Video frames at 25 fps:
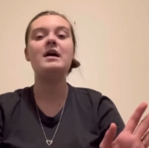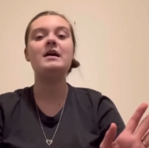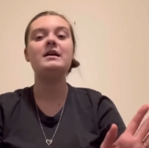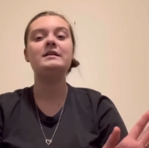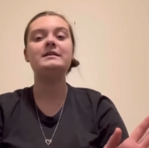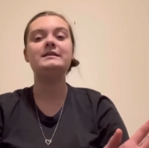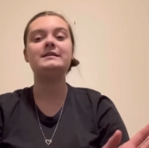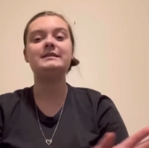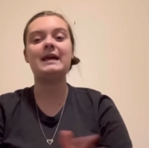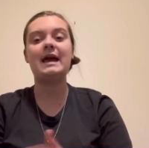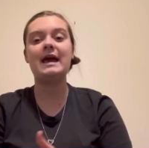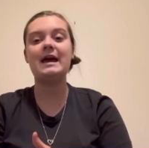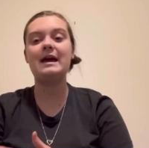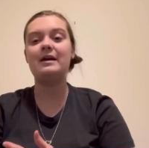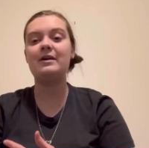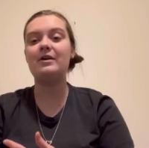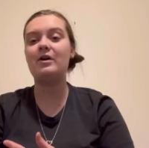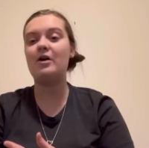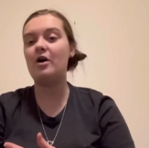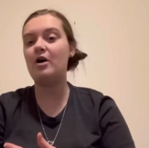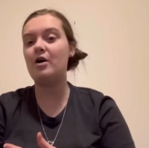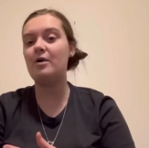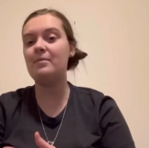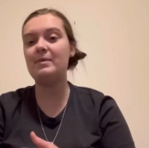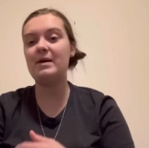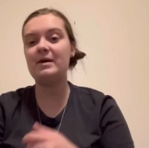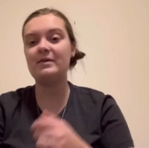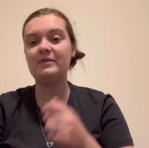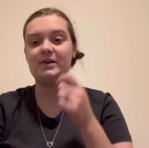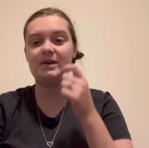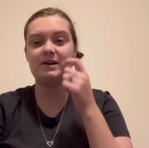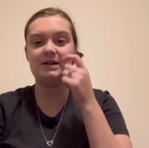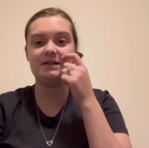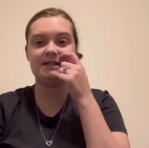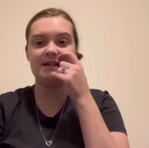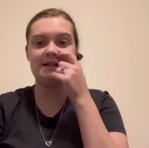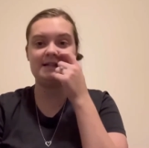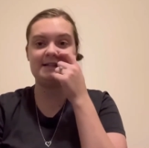scan all my
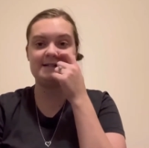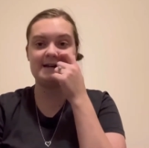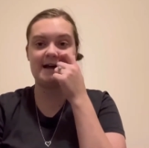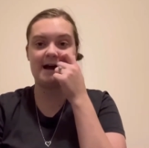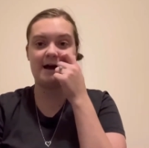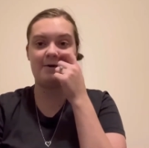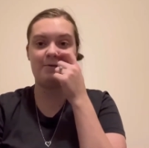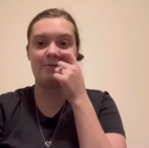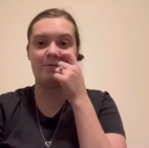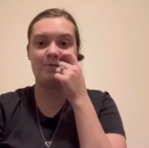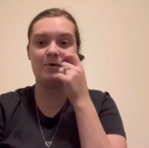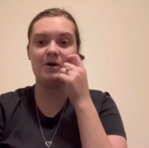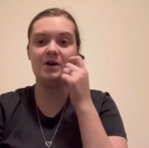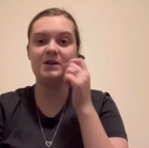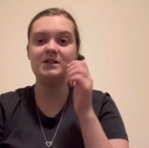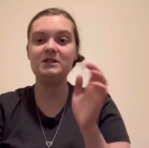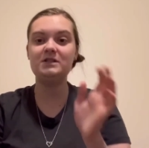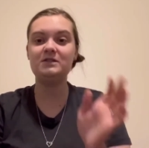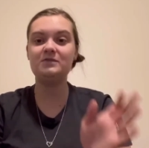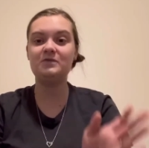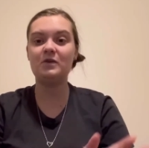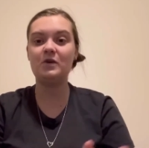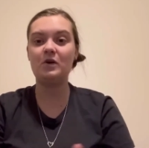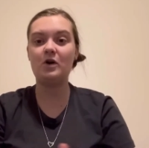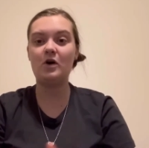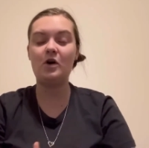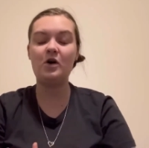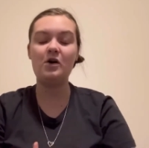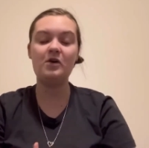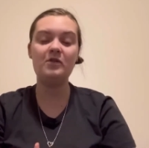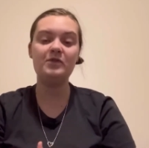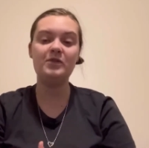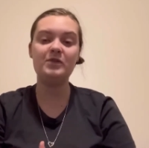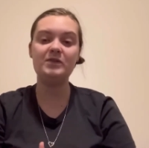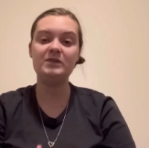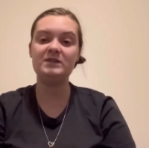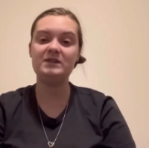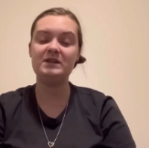receipts at once for all of
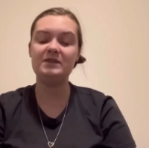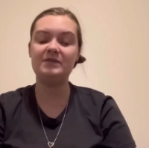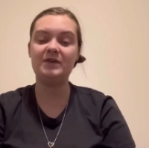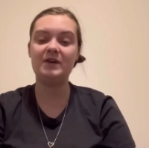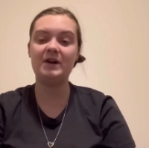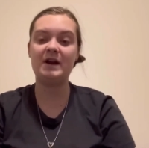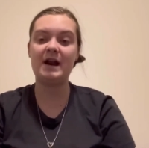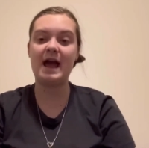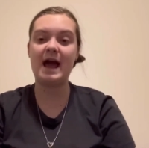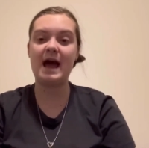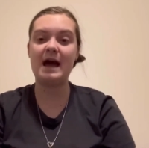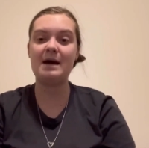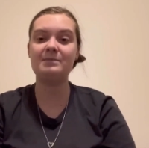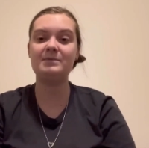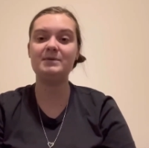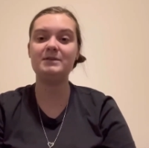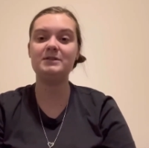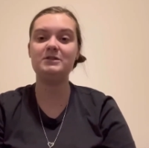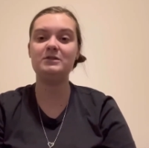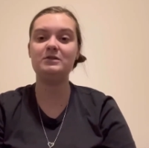those different apps